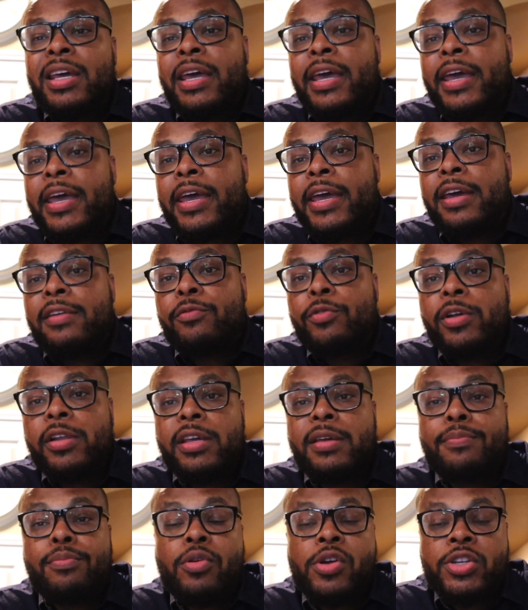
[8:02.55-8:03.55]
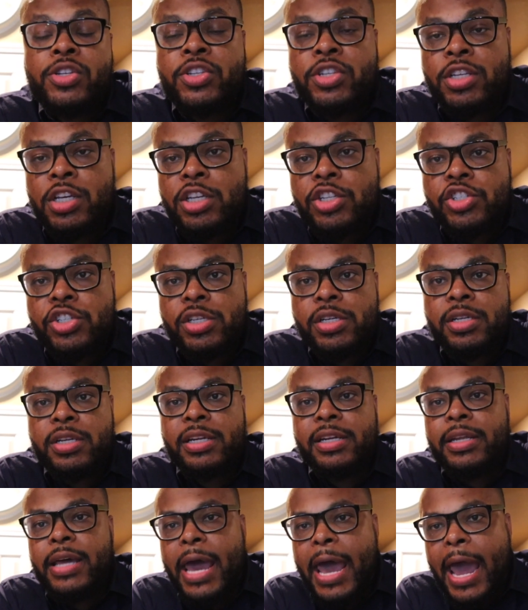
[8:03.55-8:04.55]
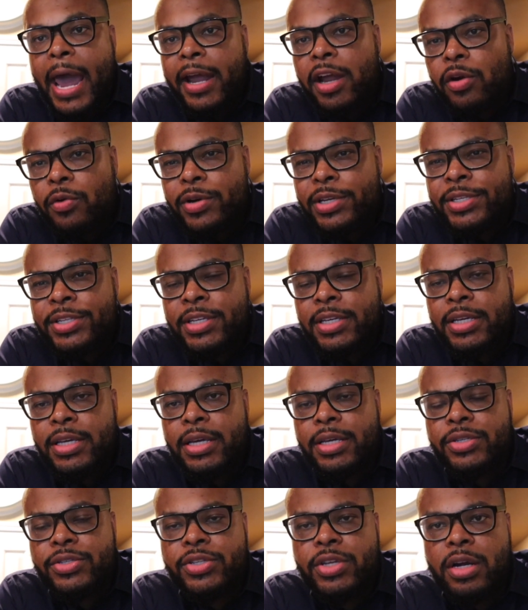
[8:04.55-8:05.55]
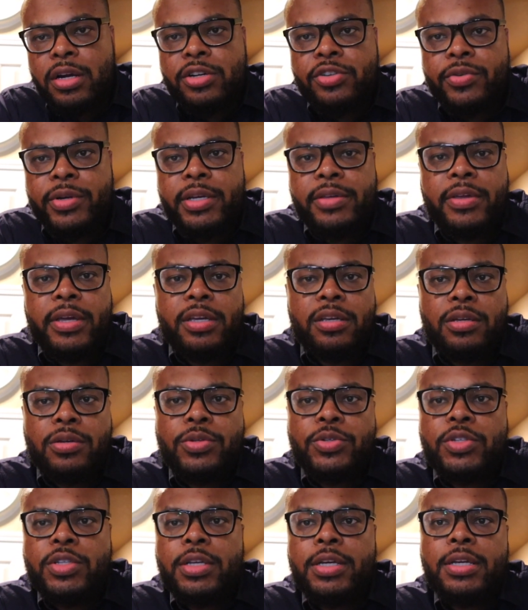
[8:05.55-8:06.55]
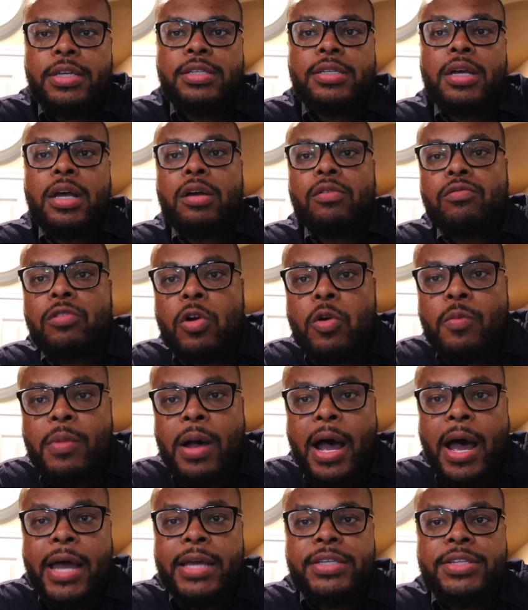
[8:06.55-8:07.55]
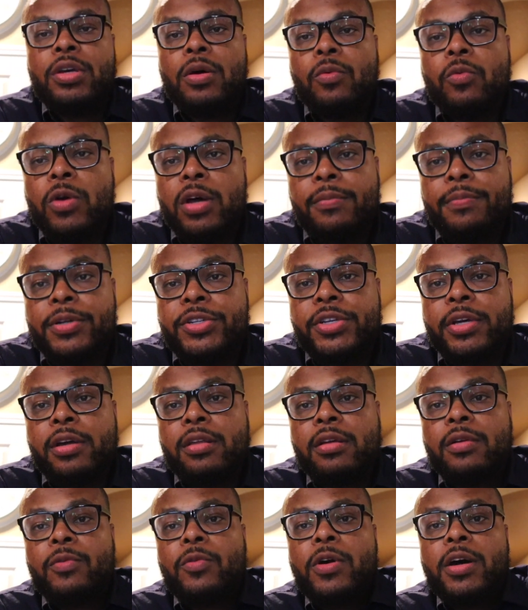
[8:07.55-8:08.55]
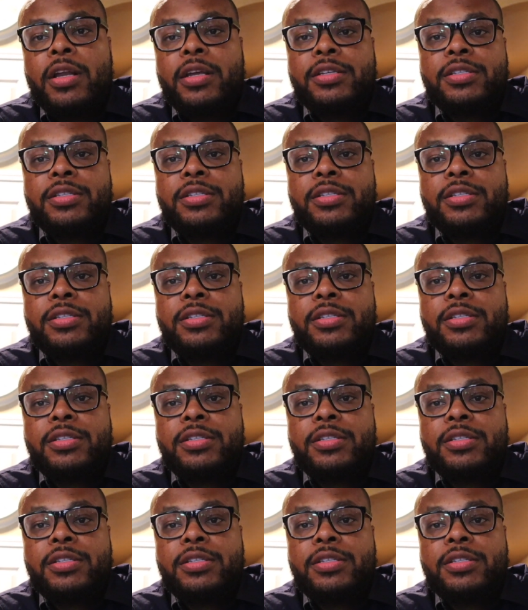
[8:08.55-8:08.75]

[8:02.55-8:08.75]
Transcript: and really precision and accuracy in surgery. They use these uh, robots. So one particular one